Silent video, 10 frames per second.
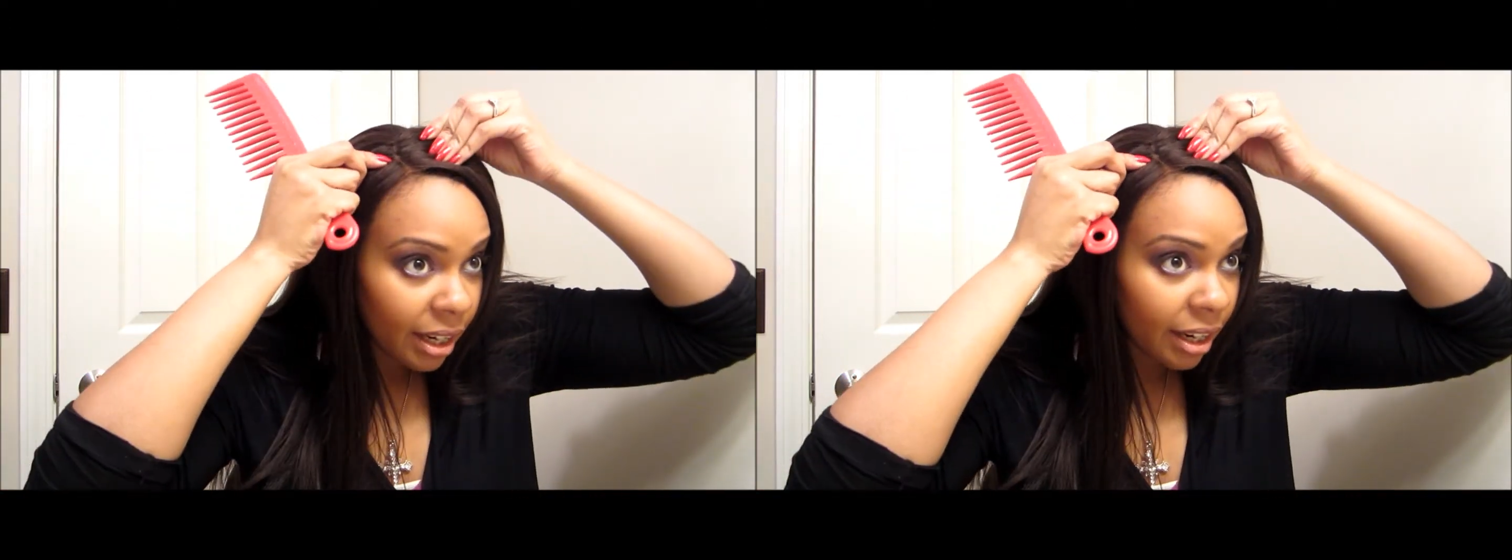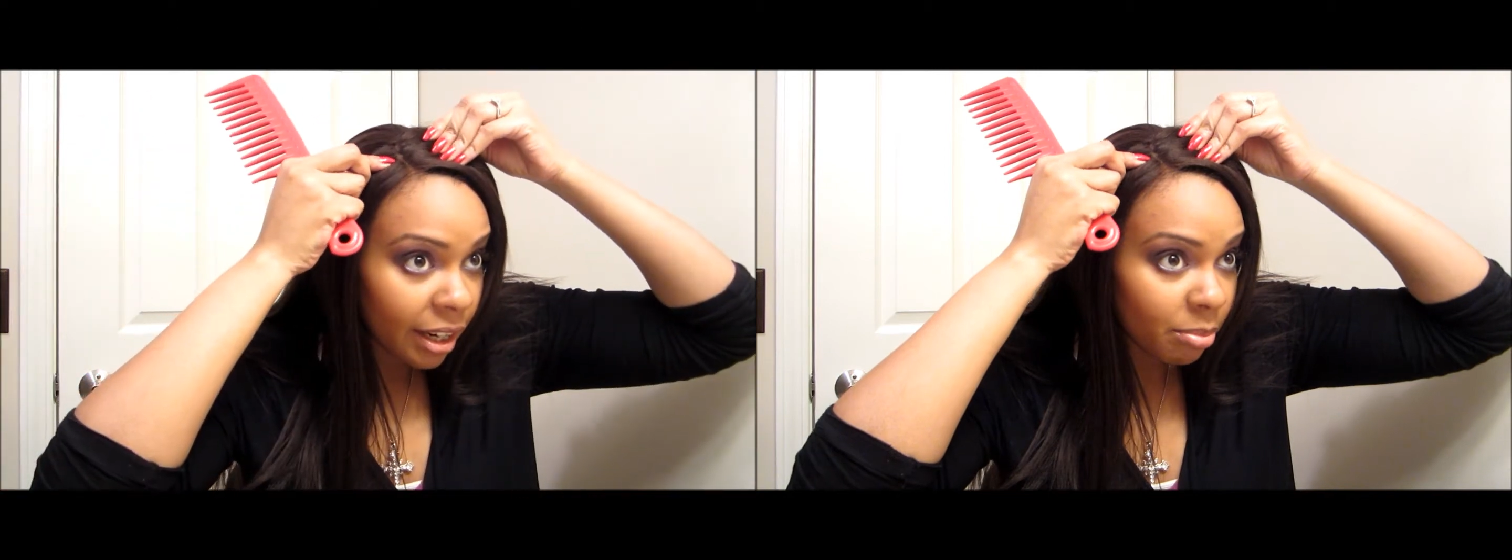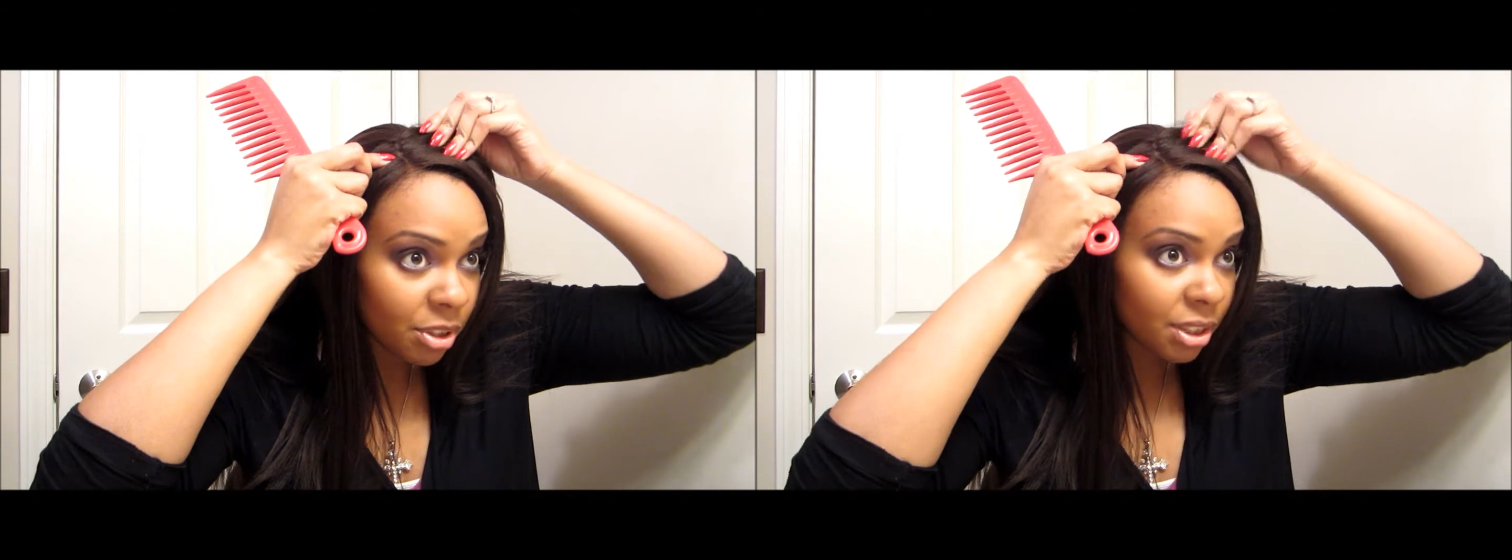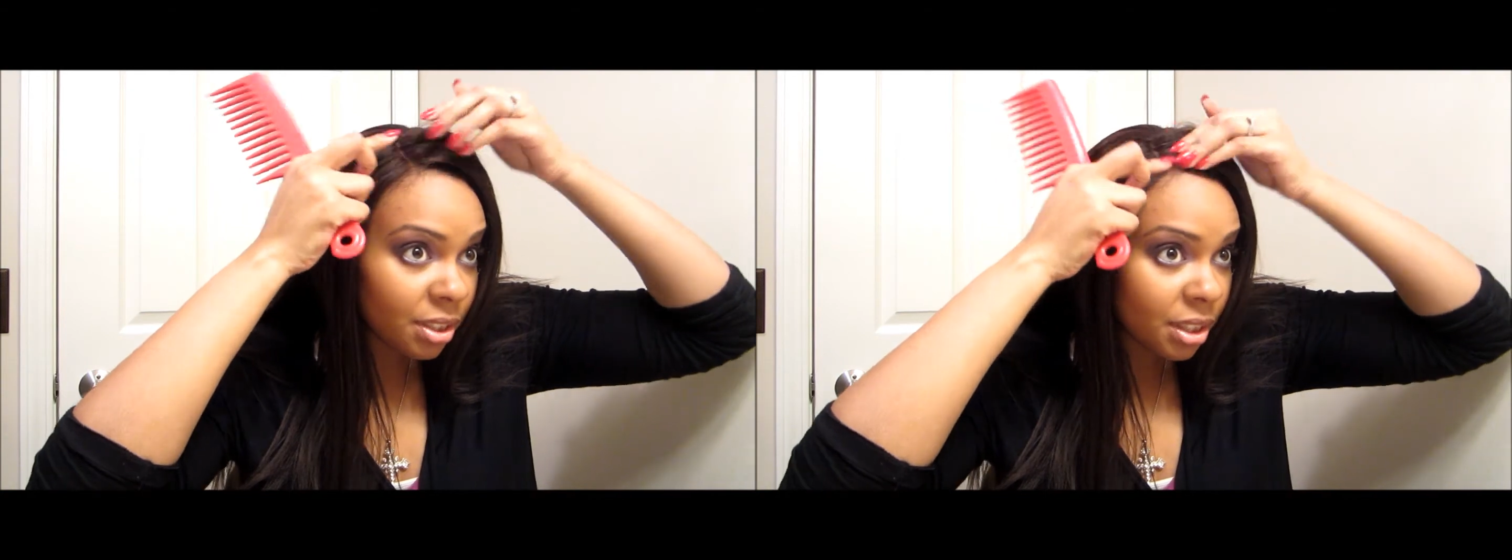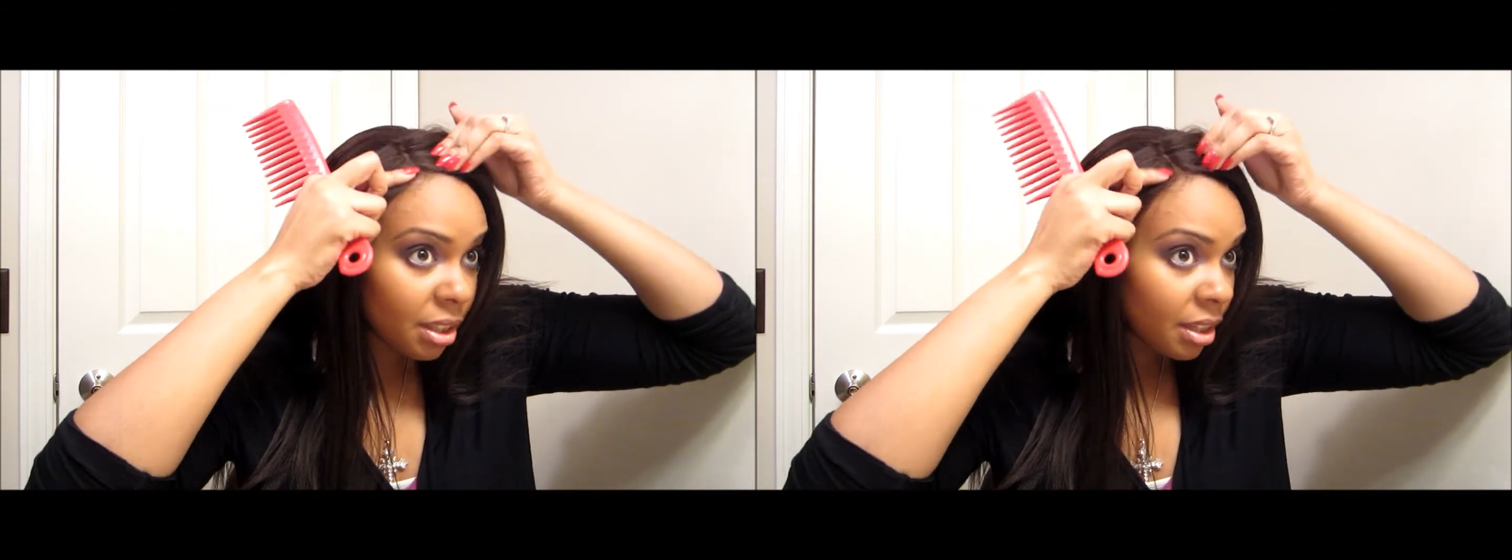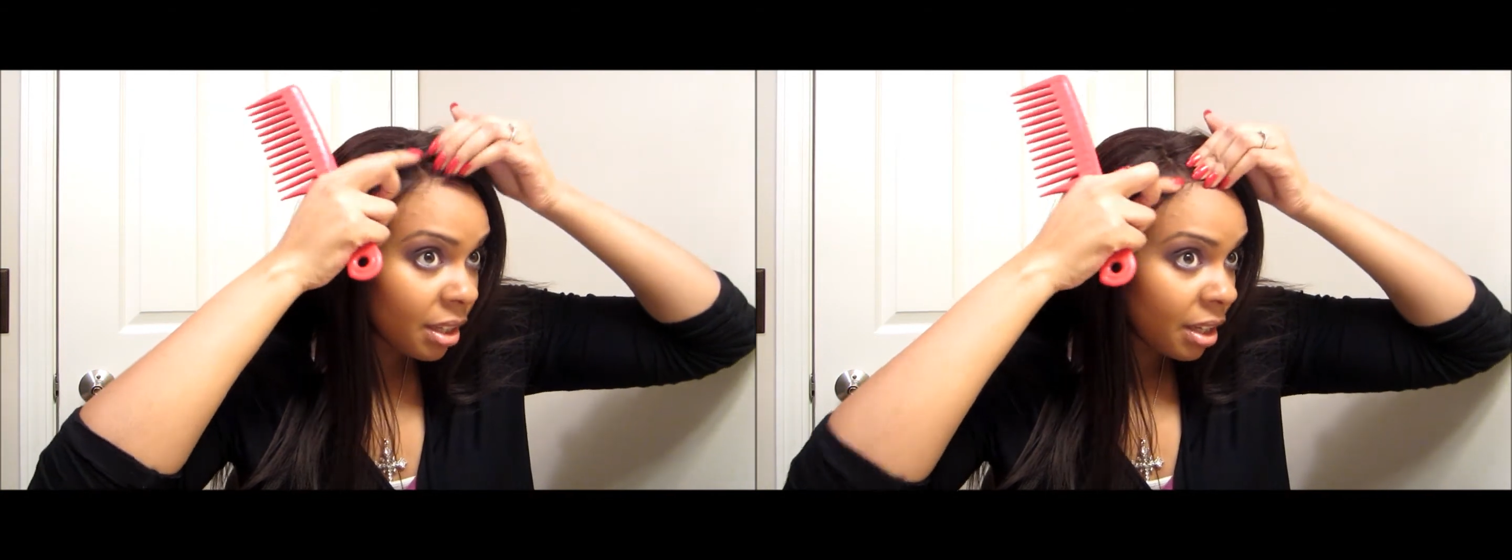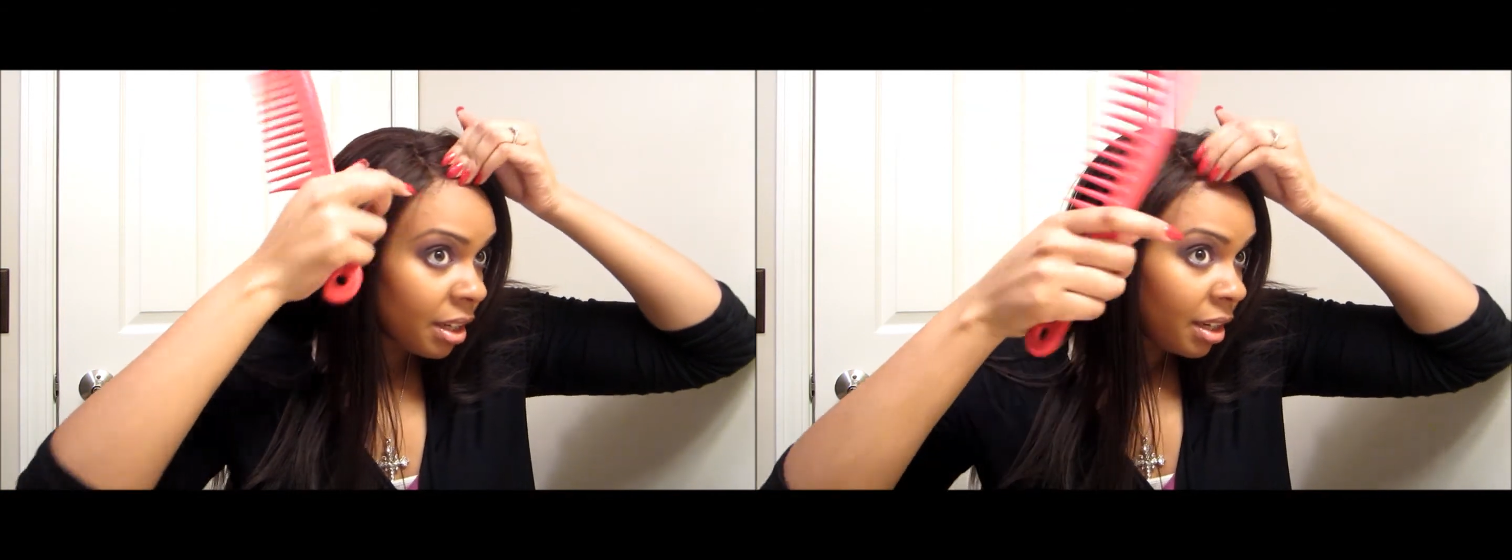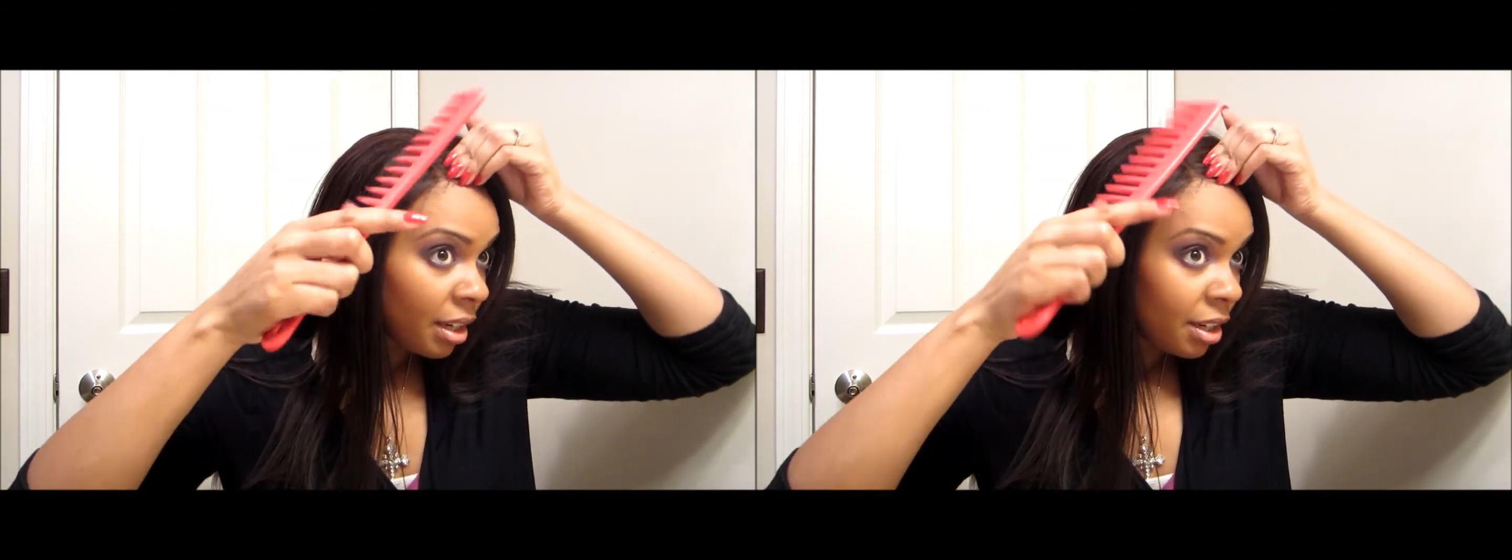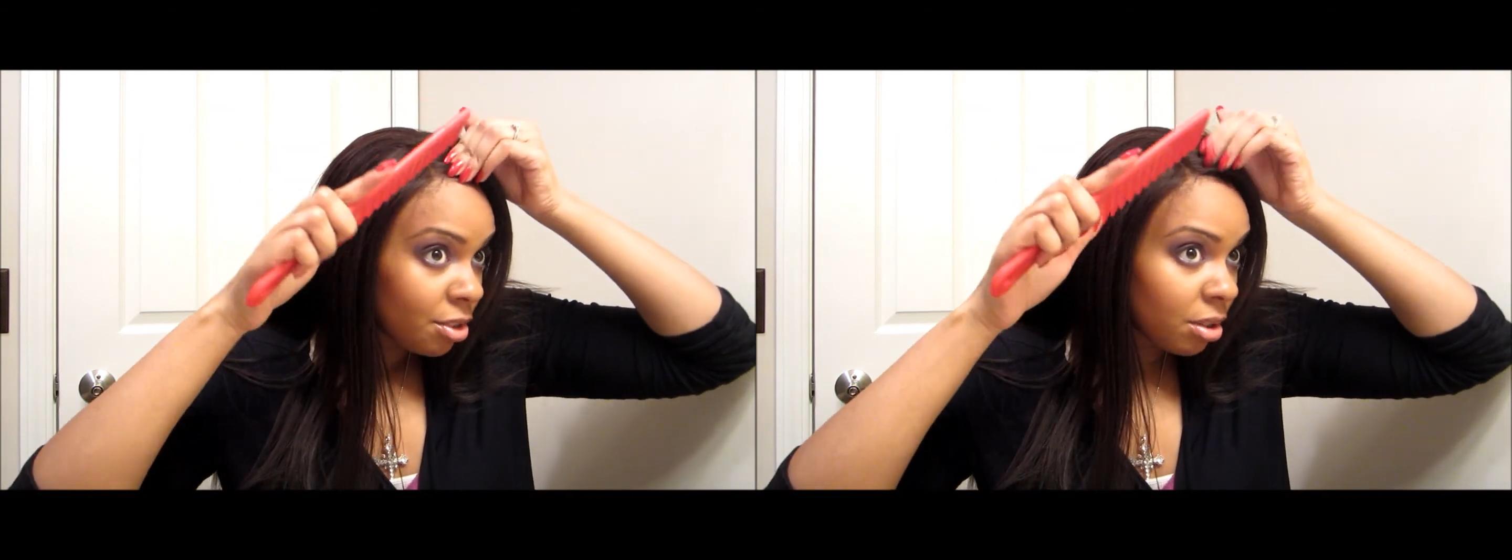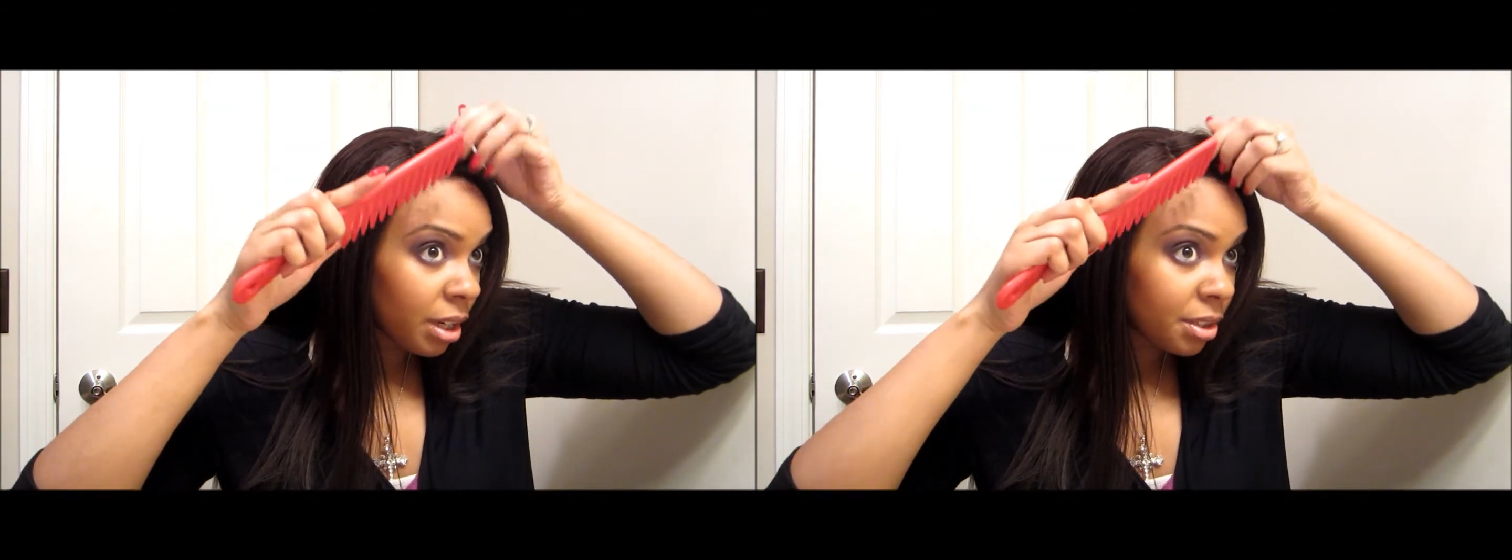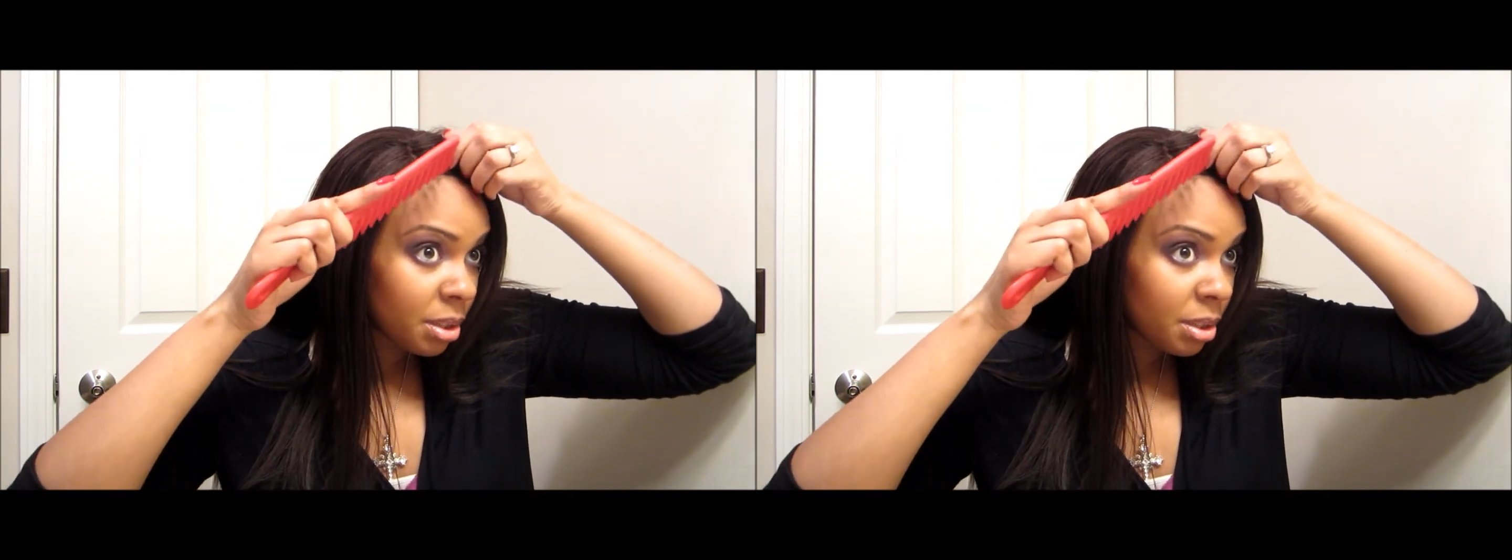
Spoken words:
And I'm just trying